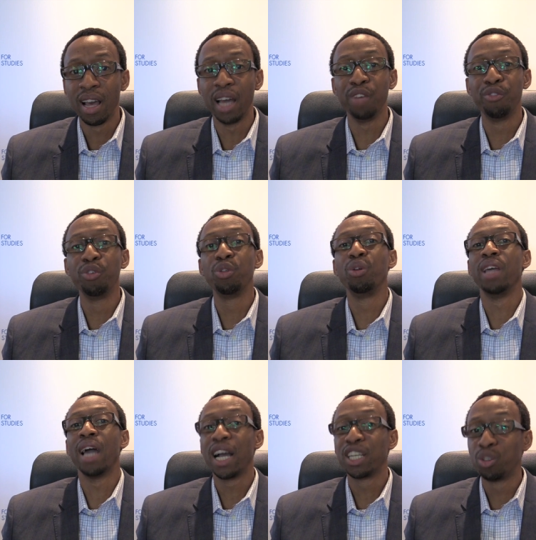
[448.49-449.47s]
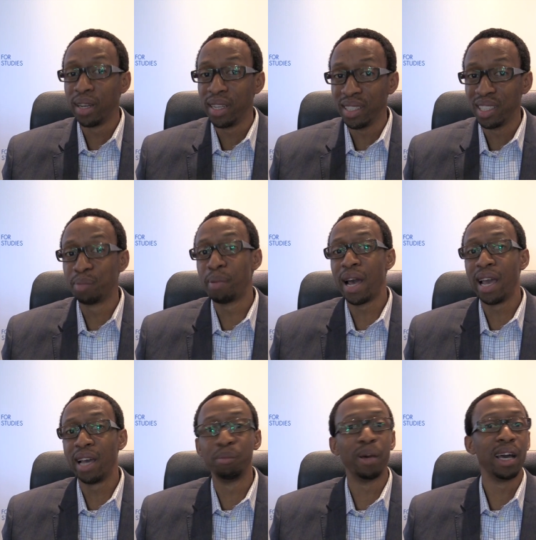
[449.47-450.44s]
and even though they're actually
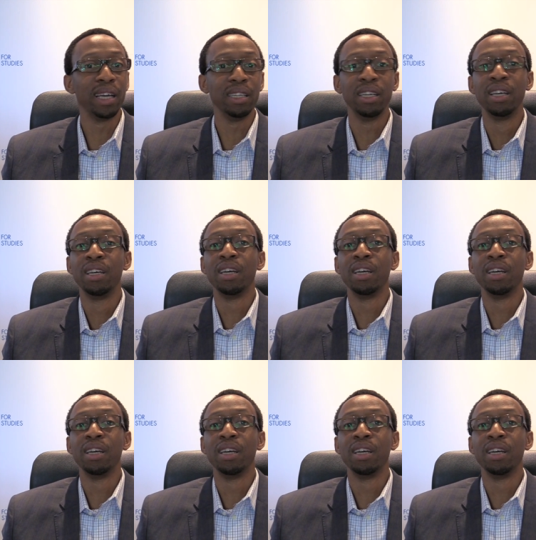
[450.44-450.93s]
inspired by,